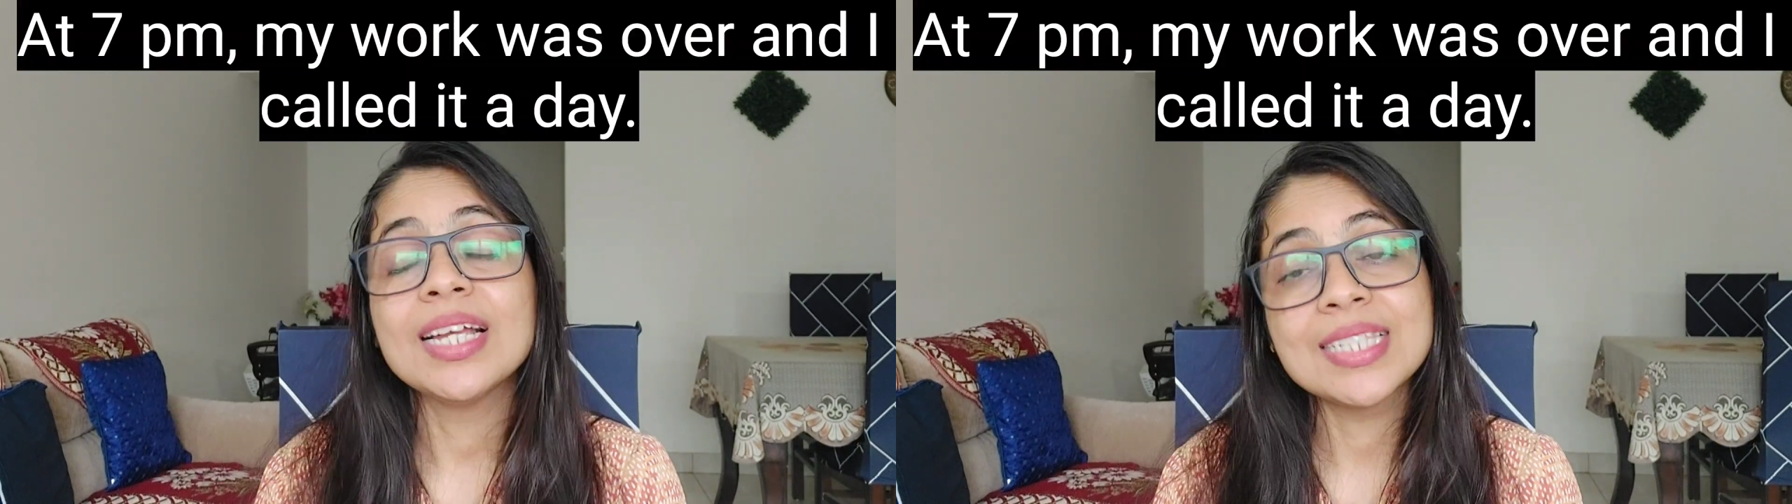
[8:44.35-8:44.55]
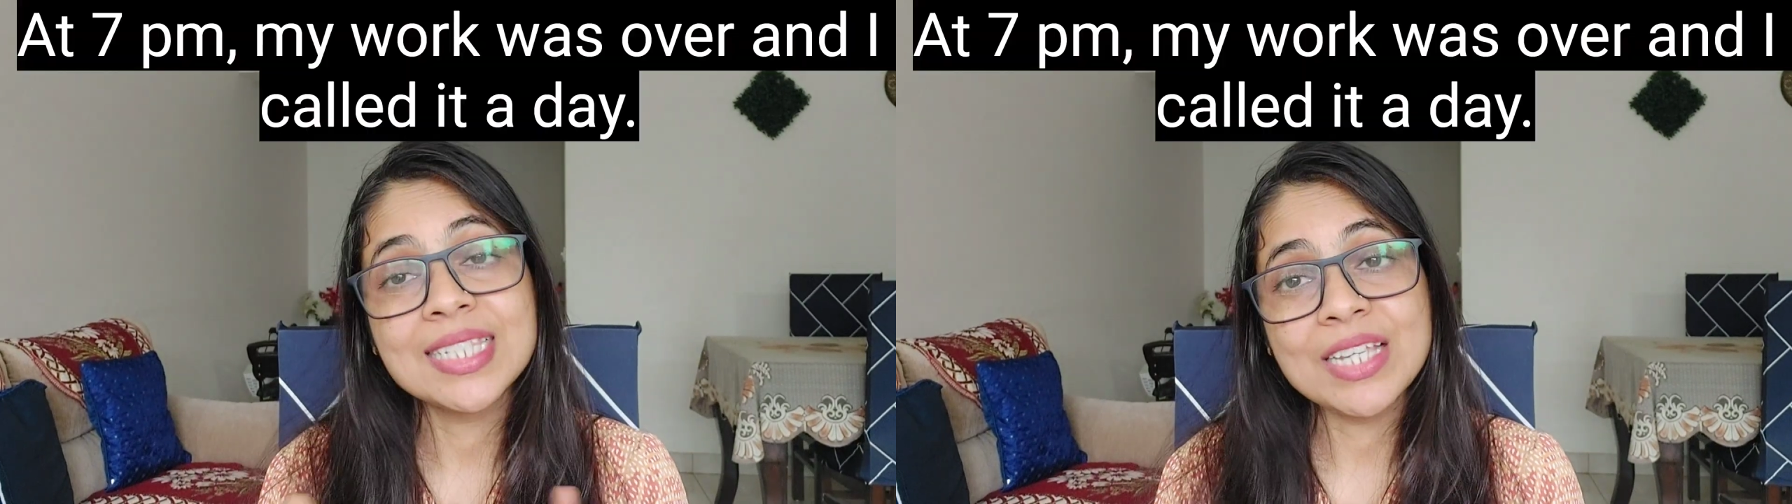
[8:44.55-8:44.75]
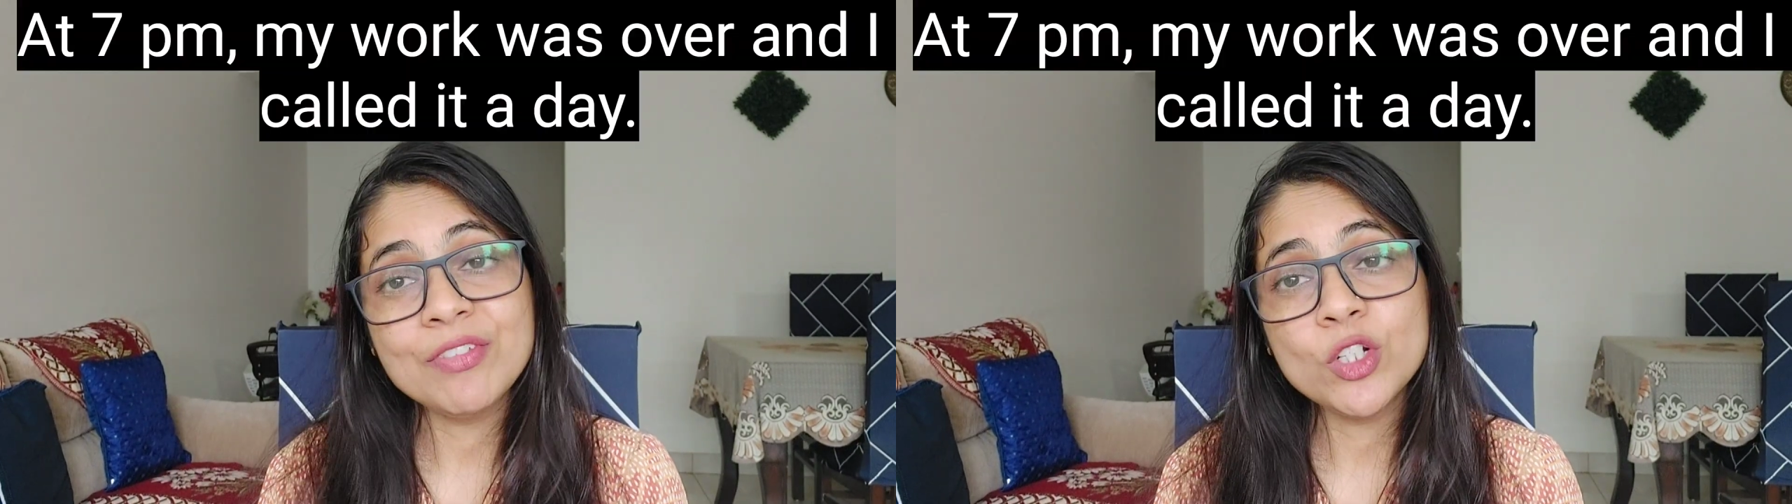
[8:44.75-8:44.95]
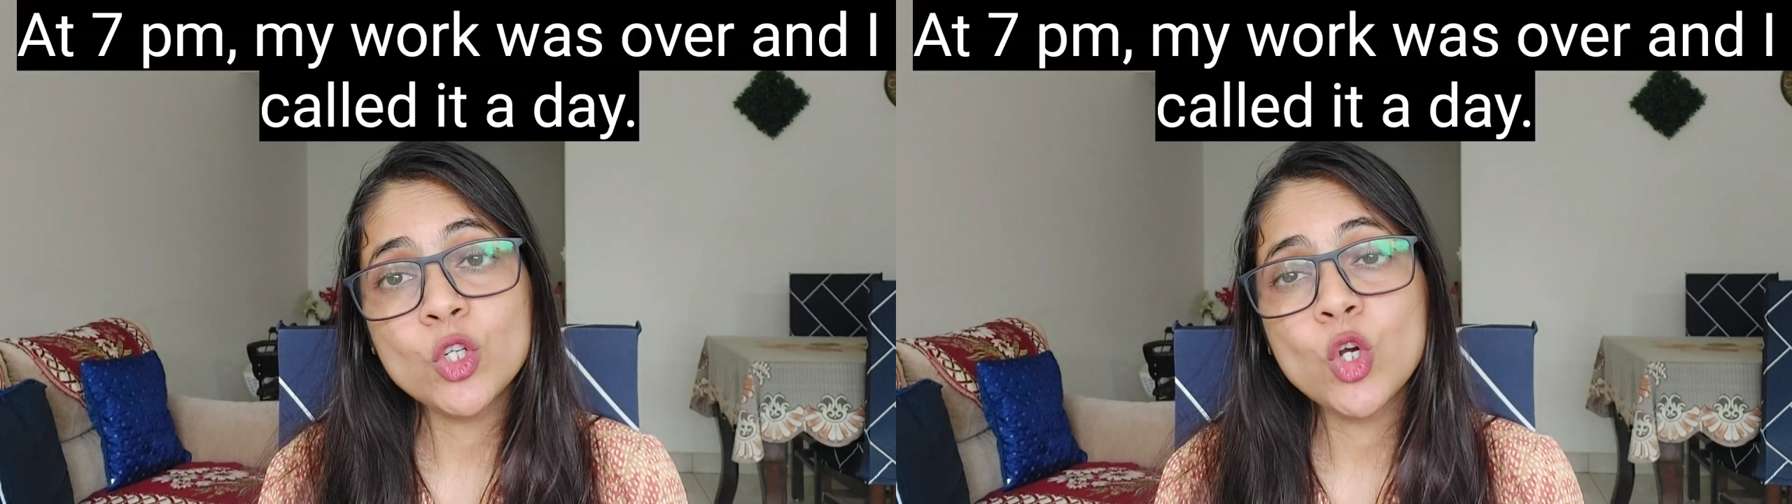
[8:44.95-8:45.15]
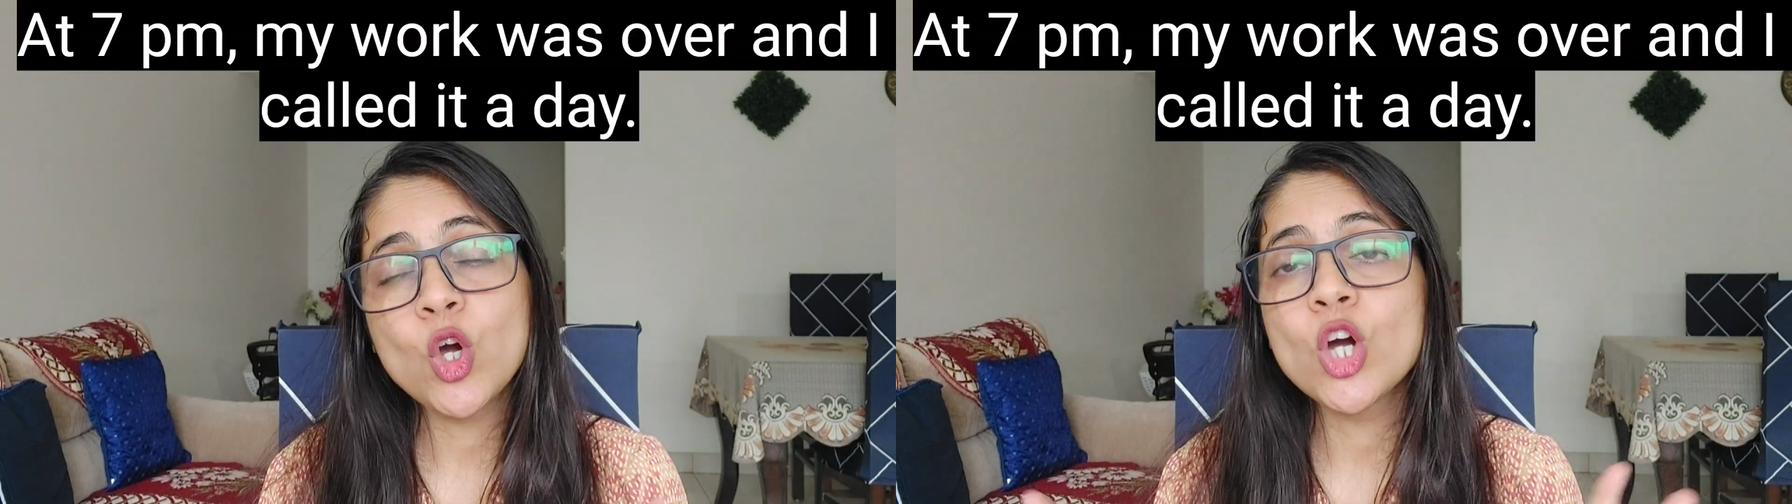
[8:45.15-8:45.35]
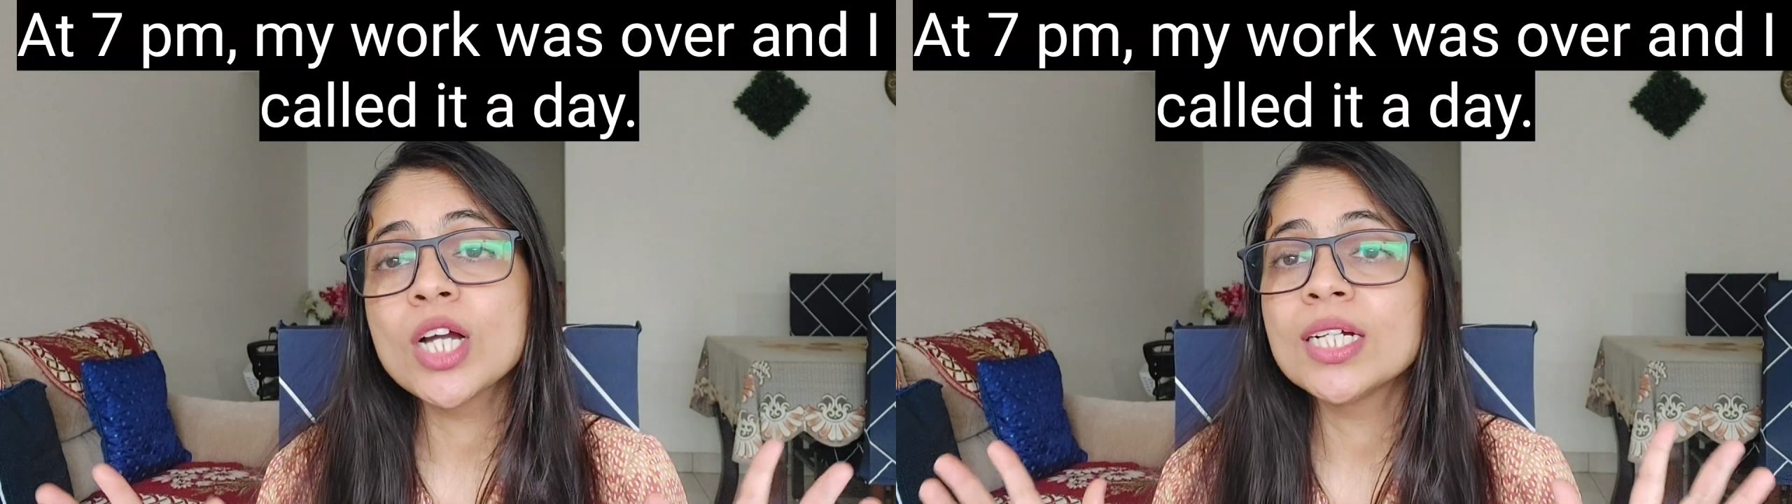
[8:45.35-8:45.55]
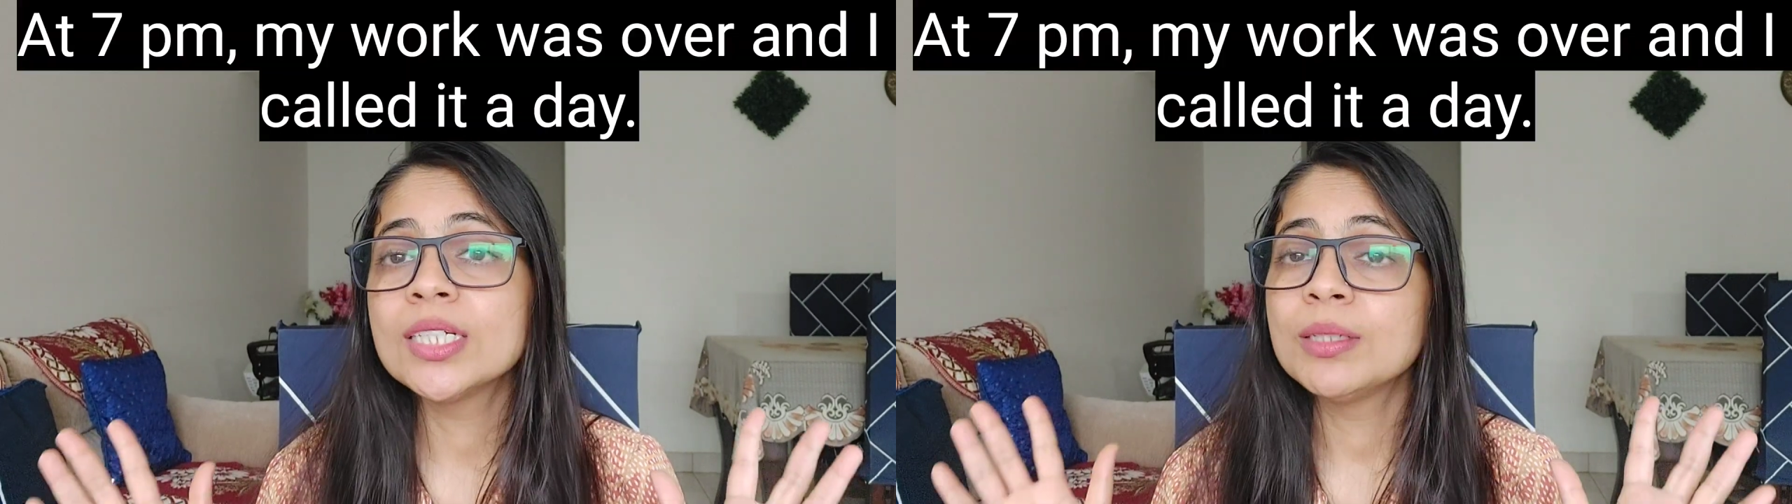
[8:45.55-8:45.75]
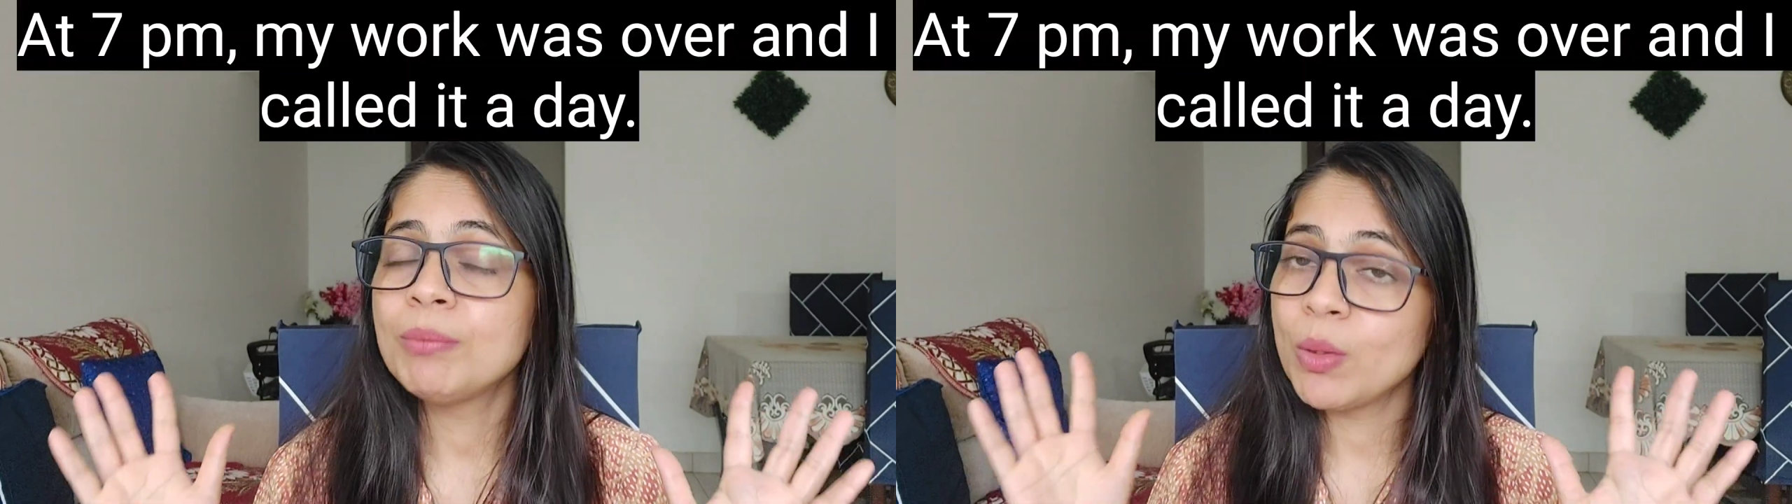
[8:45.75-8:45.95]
At 7 o'clock,